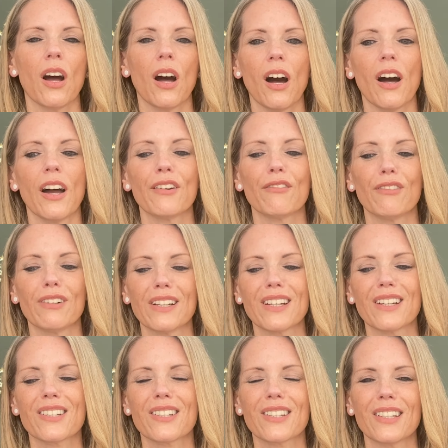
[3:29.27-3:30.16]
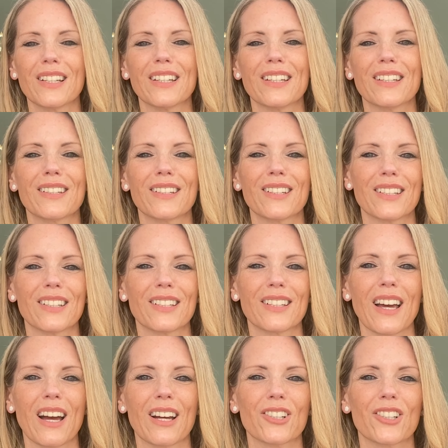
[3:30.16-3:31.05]
I release the need to
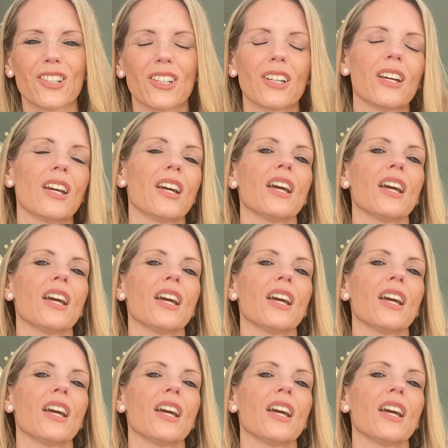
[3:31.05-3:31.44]
detach.